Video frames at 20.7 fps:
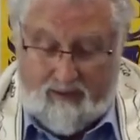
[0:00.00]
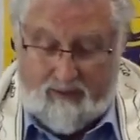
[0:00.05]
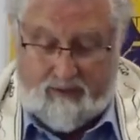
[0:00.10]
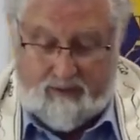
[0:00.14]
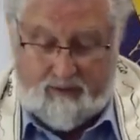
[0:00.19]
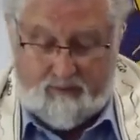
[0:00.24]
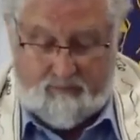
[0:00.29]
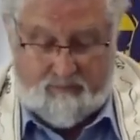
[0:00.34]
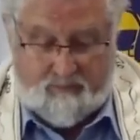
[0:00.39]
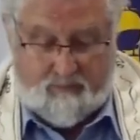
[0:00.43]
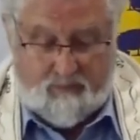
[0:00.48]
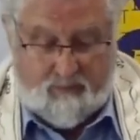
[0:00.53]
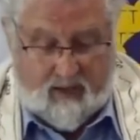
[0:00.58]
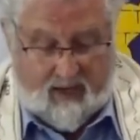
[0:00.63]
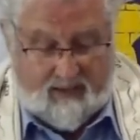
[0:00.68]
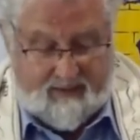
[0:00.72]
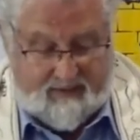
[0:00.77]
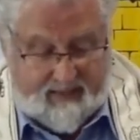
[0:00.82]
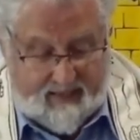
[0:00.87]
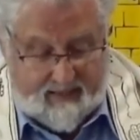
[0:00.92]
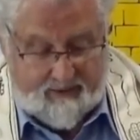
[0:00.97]
that
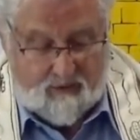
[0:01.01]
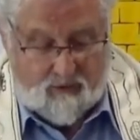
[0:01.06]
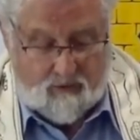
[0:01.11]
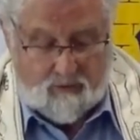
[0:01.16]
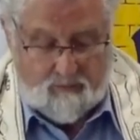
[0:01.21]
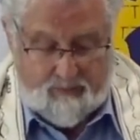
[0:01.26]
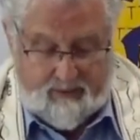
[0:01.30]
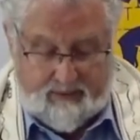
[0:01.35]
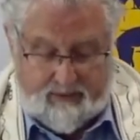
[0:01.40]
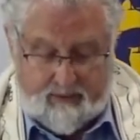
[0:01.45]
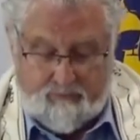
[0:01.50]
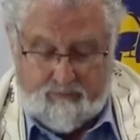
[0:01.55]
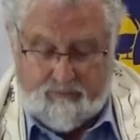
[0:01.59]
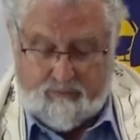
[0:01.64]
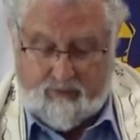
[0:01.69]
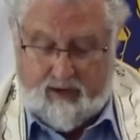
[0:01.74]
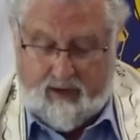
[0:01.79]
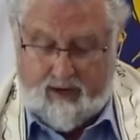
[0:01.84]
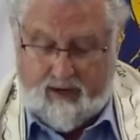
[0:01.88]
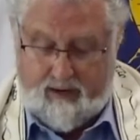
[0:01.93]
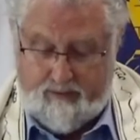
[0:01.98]
a debt could be
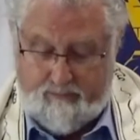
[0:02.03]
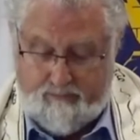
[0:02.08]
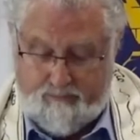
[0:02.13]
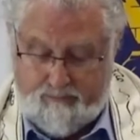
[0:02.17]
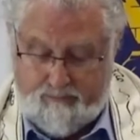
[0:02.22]
defrayed.